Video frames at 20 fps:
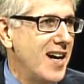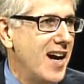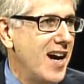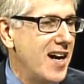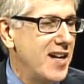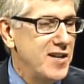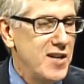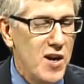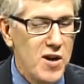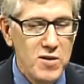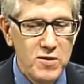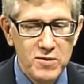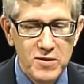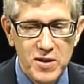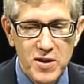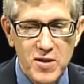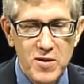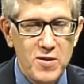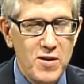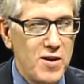Uh, no,
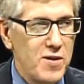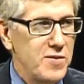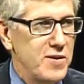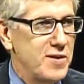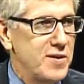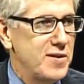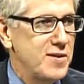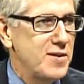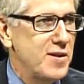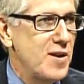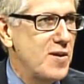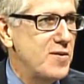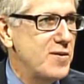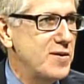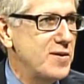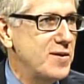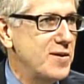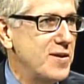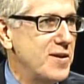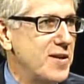no. Always,
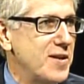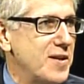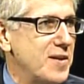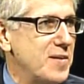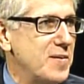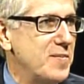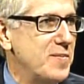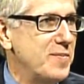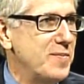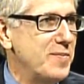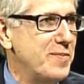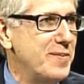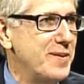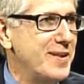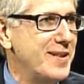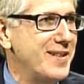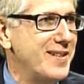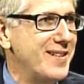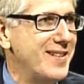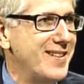always looking. Are you
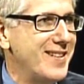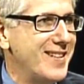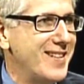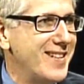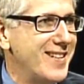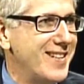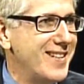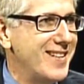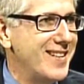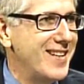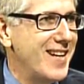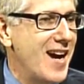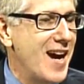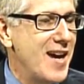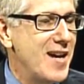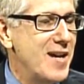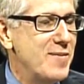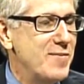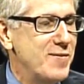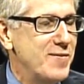available?
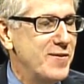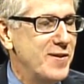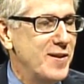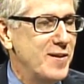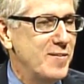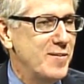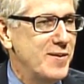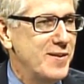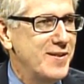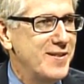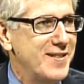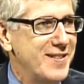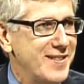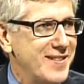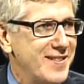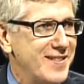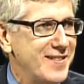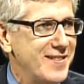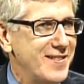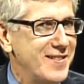I am available.
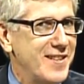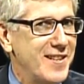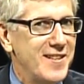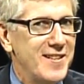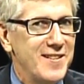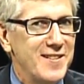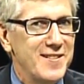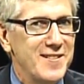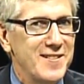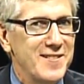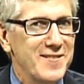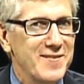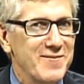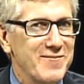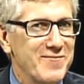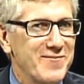Okay, ladies. there he is.